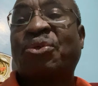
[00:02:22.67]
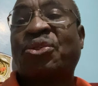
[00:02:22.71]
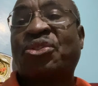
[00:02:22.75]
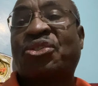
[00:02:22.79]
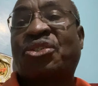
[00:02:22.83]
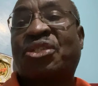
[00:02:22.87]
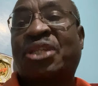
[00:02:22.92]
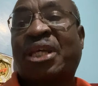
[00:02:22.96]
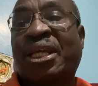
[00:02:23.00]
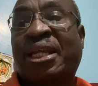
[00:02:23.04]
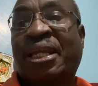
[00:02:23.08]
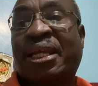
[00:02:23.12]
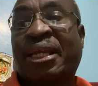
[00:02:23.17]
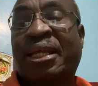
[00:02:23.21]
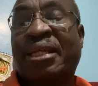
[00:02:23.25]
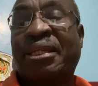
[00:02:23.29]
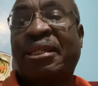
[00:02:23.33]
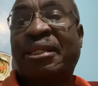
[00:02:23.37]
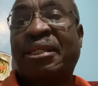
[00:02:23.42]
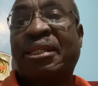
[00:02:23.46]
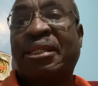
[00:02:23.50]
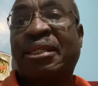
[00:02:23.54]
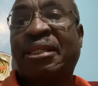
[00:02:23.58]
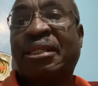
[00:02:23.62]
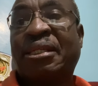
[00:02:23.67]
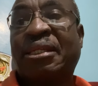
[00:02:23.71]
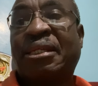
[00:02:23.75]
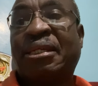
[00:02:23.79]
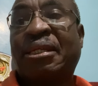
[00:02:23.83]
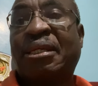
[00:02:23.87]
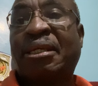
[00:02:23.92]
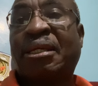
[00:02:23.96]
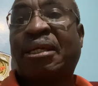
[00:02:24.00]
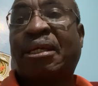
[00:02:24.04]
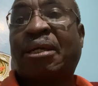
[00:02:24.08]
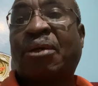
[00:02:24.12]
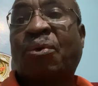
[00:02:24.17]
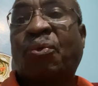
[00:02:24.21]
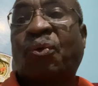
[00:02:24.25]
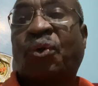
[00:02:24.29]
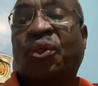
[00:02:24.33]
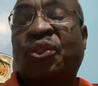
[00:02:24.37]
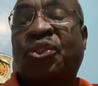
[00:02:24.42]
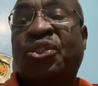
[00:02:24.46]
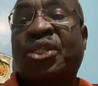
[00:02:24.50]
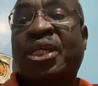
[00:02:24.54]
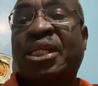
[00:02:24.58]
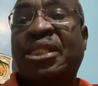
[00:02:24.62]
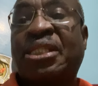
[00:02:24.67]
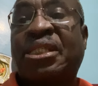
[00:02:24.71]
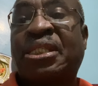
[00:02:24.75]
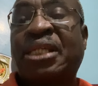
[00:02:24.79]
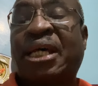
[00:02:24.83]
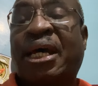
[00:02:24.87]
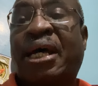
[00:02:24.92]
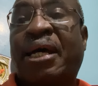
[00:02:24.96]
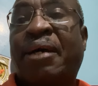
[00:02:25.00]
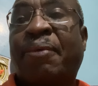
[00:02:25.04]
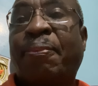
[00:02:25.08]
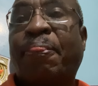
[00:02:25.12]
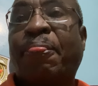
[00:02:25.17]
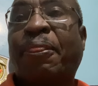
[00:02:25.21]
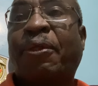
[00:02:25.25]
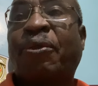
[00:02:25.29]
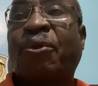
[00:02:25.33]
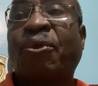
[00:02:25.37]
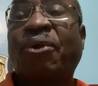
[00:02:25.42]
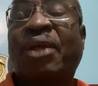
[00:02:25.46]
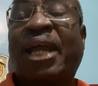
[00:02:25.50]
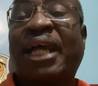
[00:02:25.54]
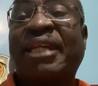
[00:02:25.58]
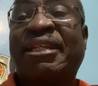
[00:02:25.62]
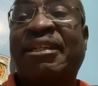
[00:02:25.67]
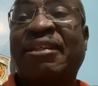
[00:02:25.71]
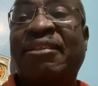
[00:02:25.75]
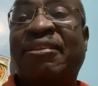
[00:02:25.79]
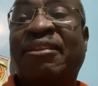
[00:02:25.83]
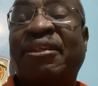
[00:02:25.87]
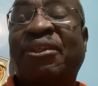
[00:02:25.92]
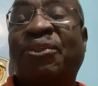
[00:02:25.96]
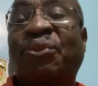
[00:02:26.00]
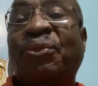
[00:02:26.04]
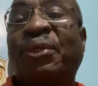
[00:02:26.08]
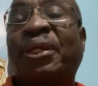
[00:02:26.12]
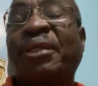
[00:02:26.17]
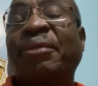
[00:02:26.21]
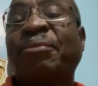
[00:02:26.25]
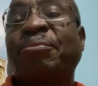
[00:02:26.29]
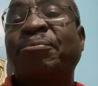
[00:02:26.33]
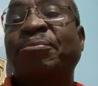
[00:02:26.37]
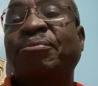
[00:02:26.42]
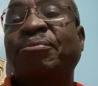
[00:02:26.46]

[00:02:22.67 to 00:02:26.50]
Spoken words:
was taken was that, look at it this way.